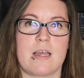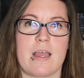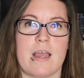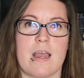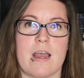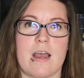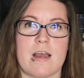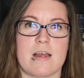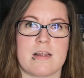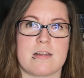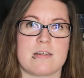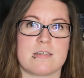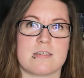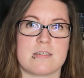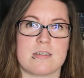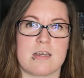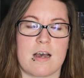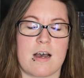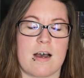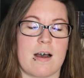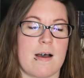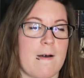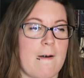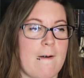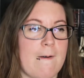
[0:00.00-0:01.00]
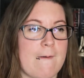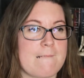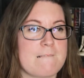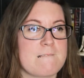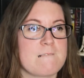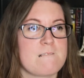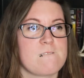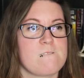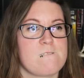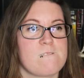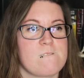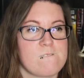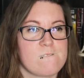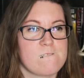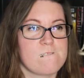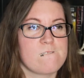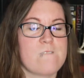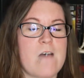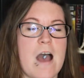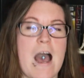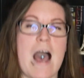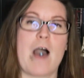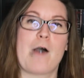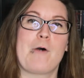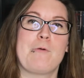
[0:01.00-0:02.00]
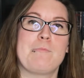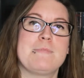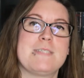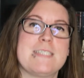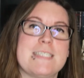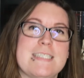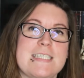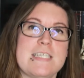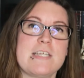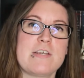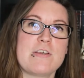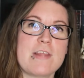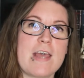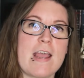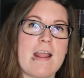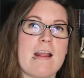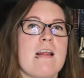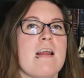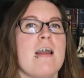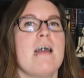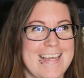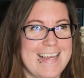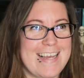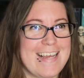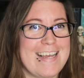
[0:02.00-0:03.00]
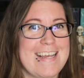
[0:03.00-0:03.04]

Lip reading: and I hope to see you there.